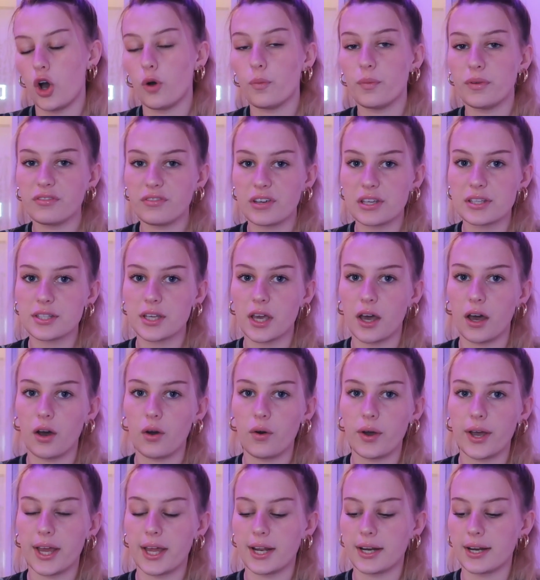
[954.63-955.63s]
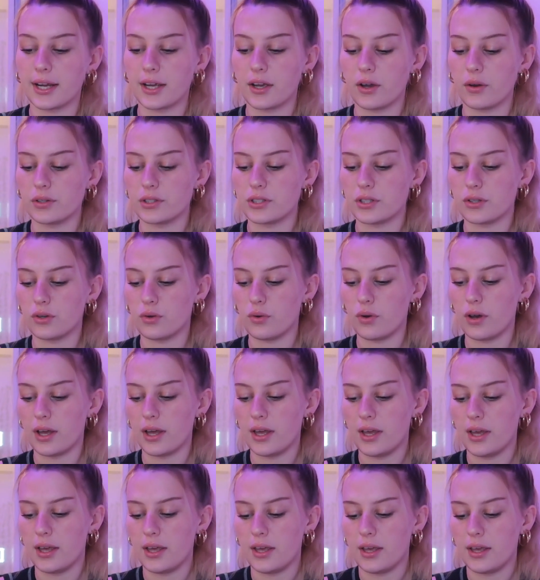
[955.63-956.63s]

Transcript: open Visco and I go to